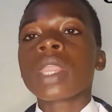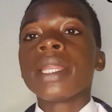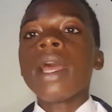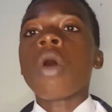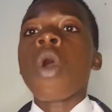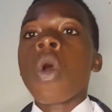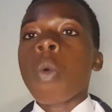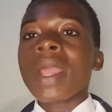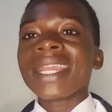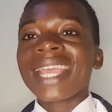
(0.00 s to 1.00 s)
Now,
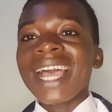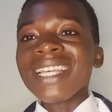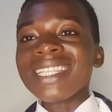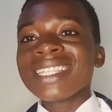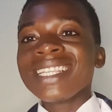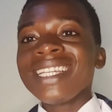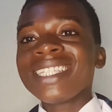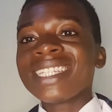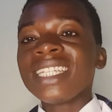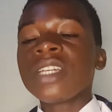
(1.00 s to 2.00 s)
when gas
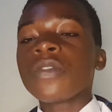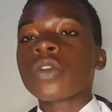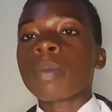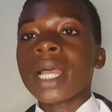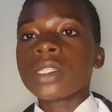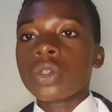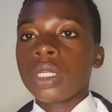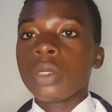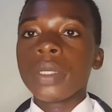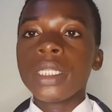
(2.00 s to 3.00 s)
is changing from gas to
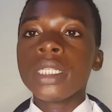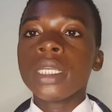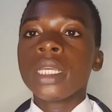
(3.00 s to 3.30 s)
liquid,